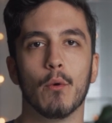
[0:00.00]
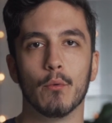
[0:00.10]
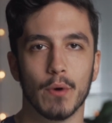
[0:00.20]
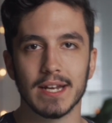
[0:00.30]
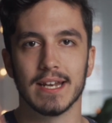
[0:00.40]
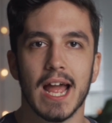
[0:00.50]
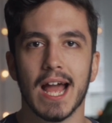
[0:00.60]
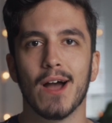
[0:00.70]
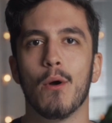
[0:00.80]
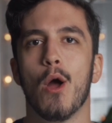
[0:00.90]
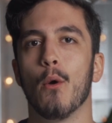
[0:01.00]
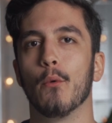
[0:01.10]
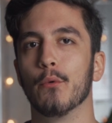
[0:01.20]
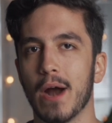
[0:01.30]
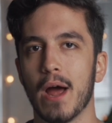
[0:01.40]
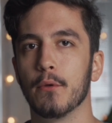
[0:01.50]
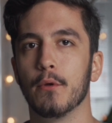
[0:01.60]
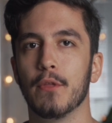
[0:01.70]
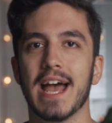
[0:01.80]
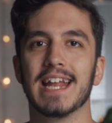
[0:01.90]
right now rather
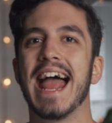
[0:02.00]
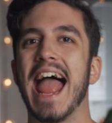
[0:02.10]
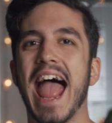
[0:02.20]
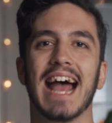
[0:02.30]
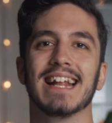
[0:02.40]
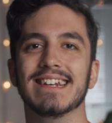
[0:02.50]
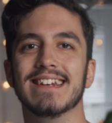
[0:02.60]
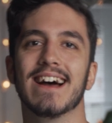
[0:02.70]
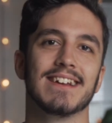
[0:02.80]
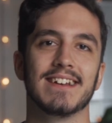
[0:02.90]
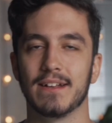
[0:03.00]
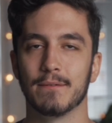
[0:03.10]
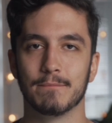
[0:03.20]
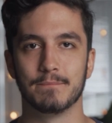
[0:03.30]
than at 90.